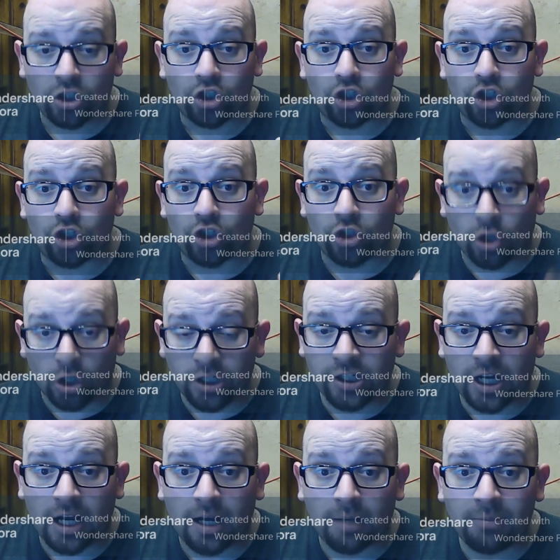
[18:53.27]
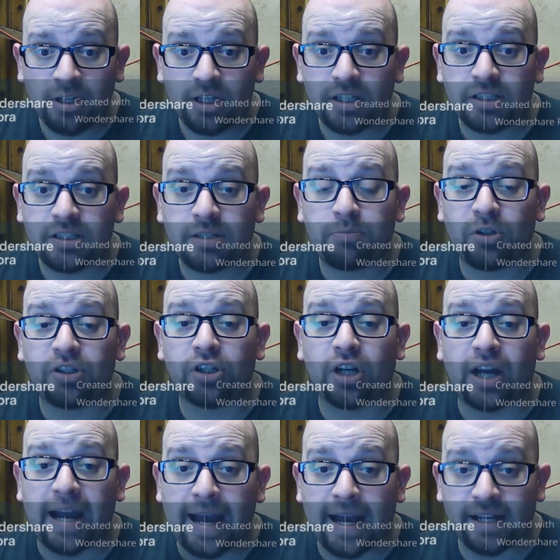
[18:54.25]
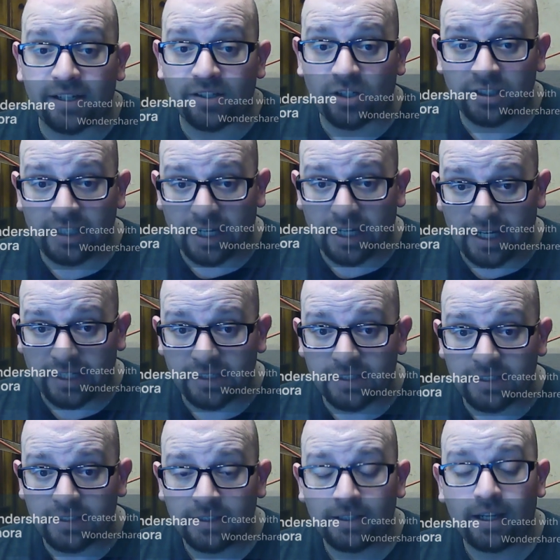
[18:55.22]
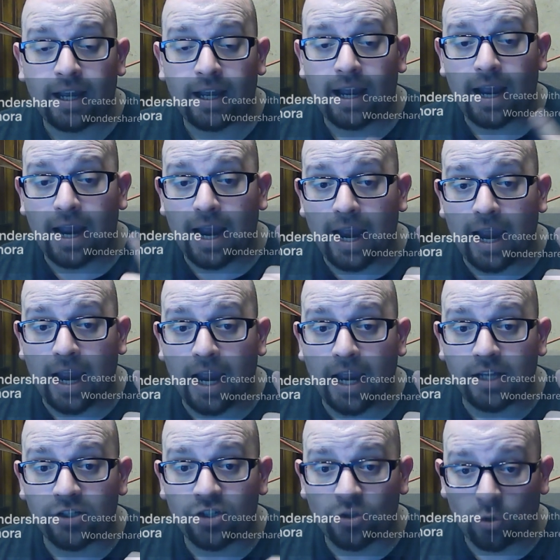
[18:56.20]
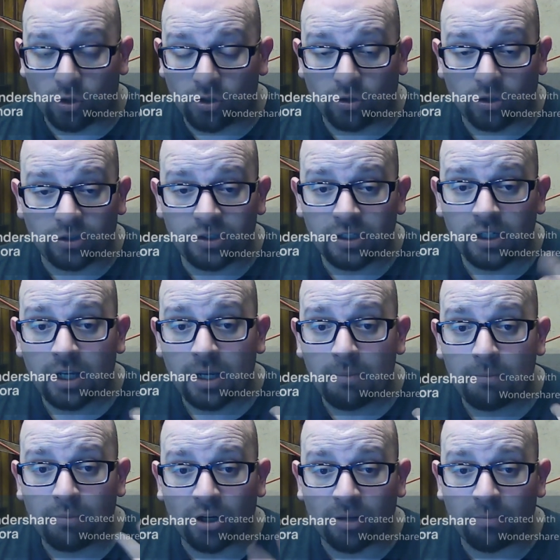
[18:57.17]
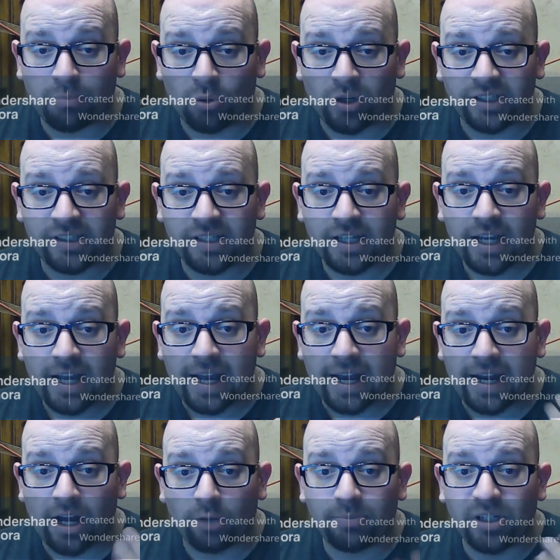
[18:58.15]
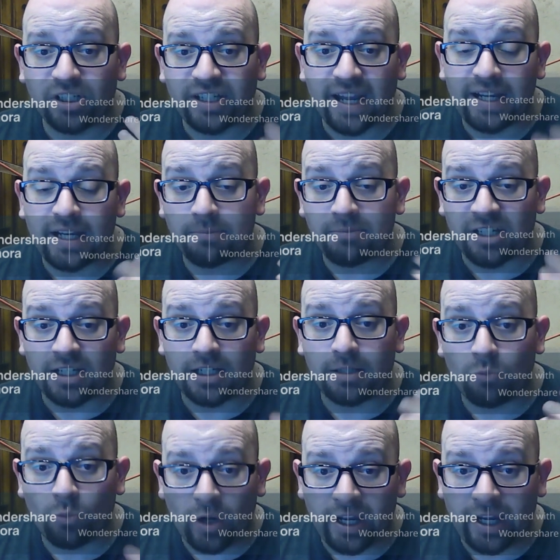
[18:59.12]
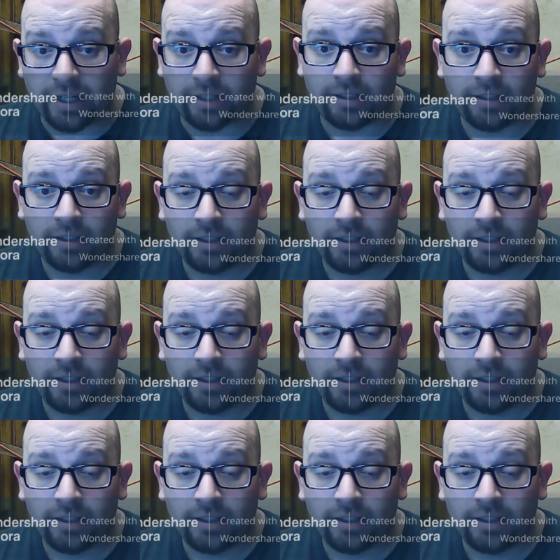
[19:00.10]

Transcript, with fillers: Your job is to put your ass on the ice and score goals, put up points, and help your damn team win.